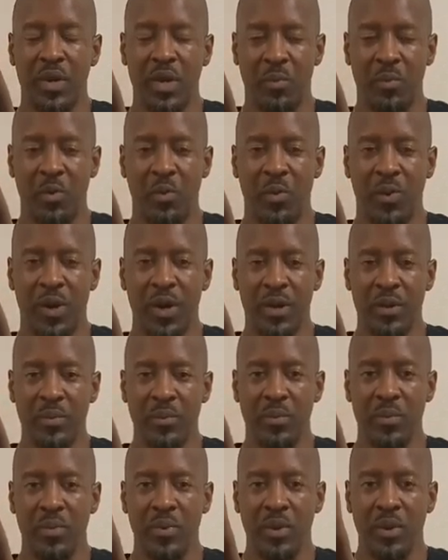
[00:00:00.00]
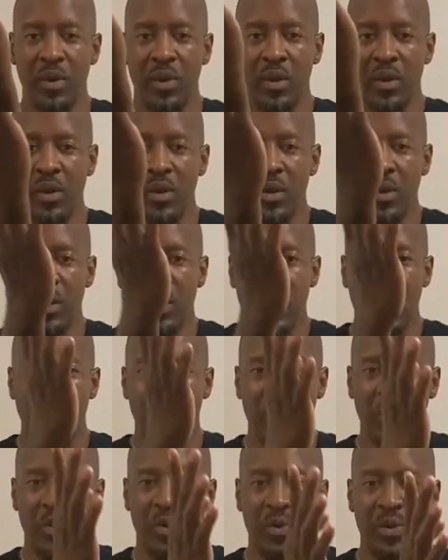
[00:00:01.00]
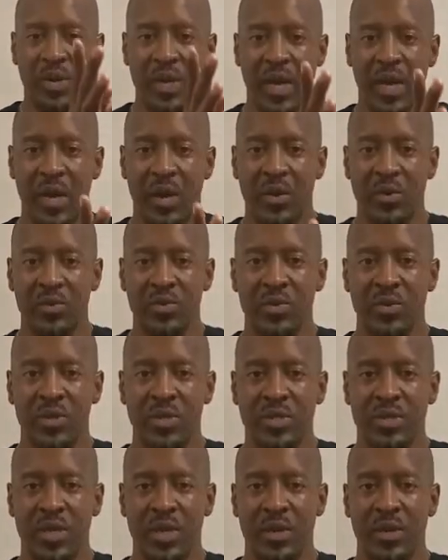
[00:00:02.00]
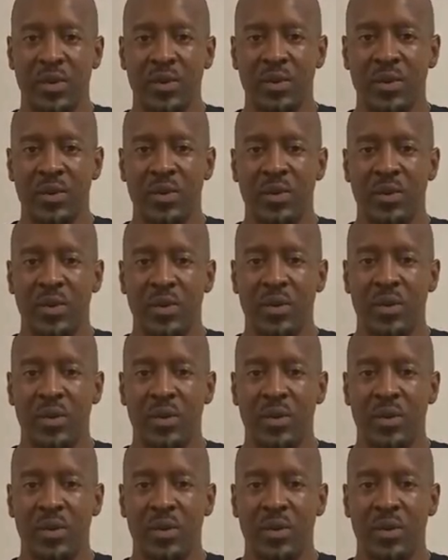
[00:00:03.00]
Number one, let me go down to the center.